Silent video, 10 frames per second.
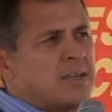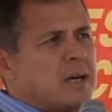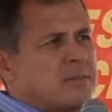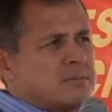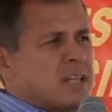
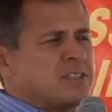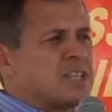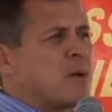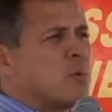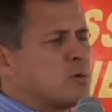uh, and the
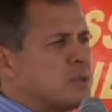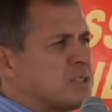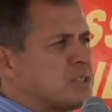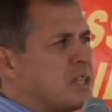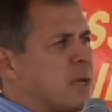second one was a
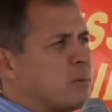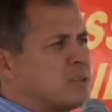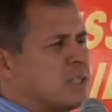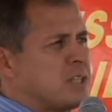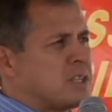study that was
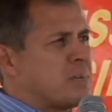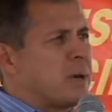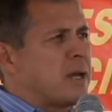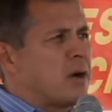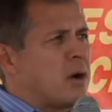conducted
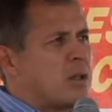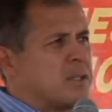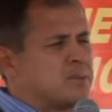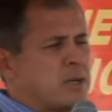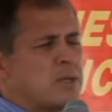by a
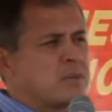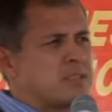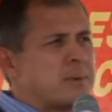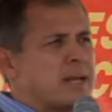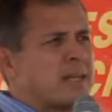college, by
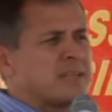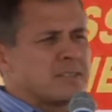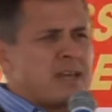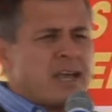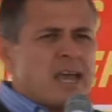University back
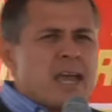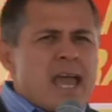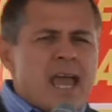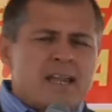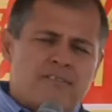east,
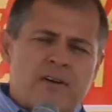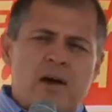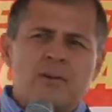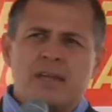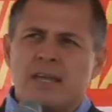and it
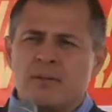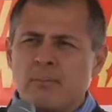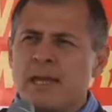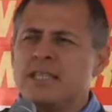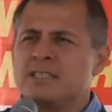found an
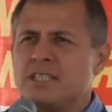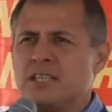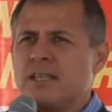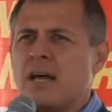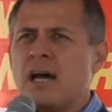
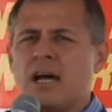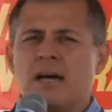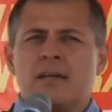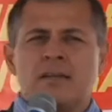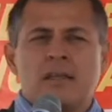amazing,
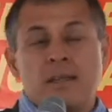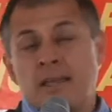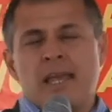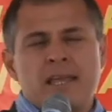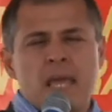uh,
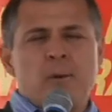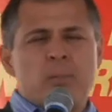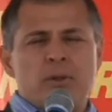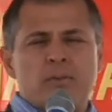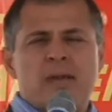it, it came up
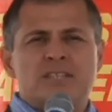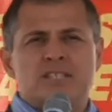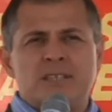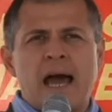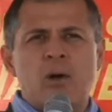with an
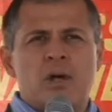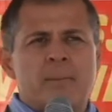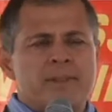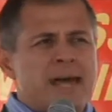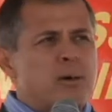amazing
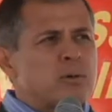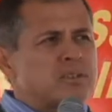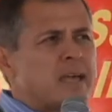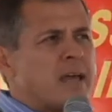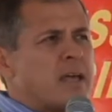outcome, and that
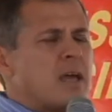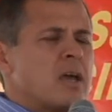was that